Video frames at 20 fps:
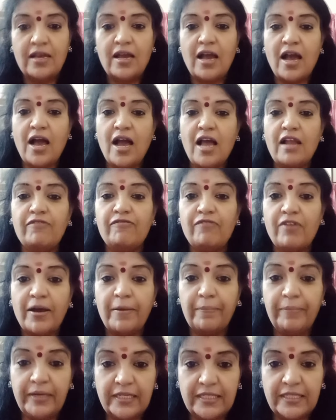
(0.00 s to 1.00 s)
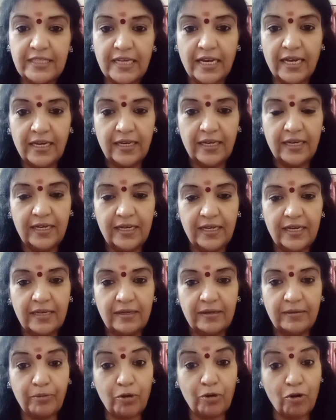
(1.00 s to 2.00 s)
Alpha beta
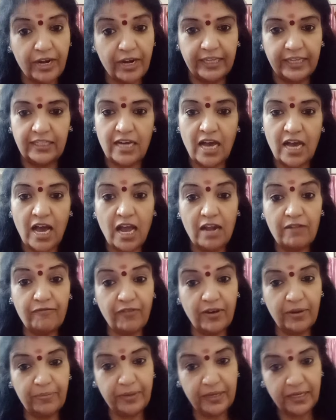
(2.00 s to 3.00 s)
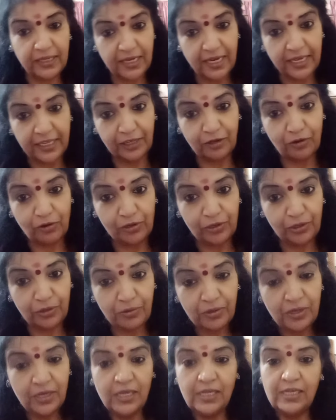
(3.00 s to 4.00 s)
product, alpha beta equal to
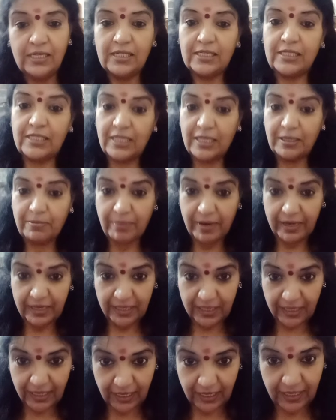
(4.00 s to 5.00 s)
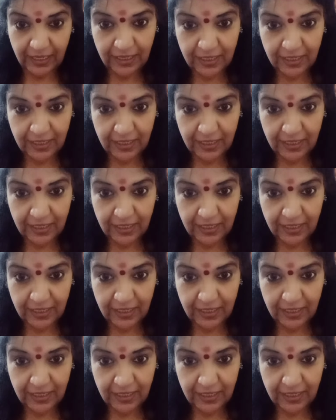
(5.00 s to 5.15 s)
c by a.